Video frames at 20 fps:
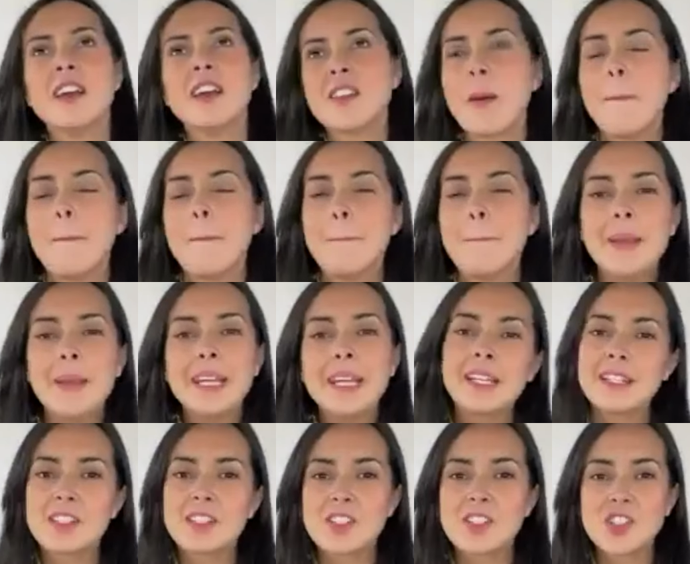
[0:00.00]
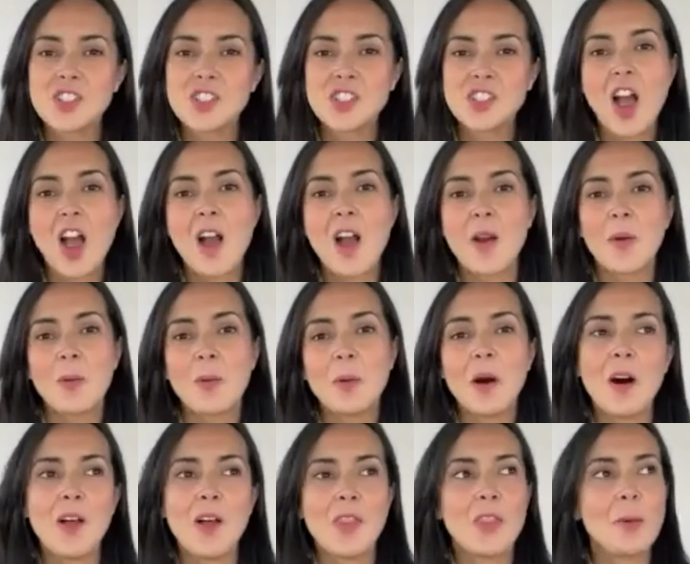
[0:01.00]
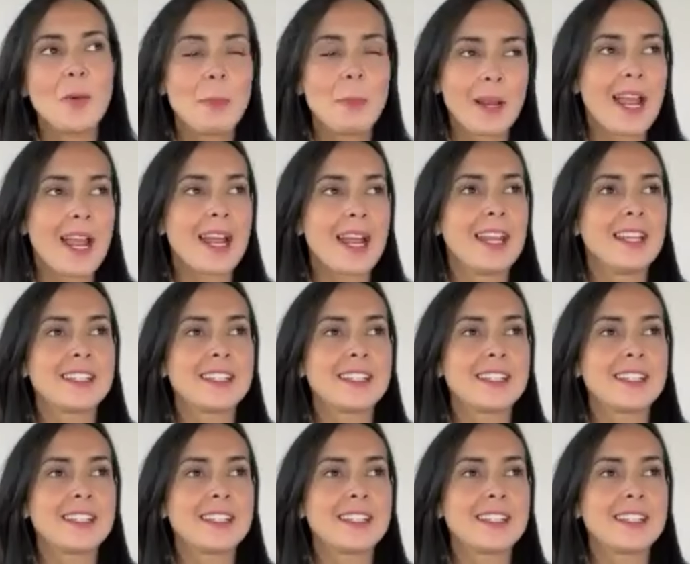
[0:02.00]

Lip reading: the biggest show on the planet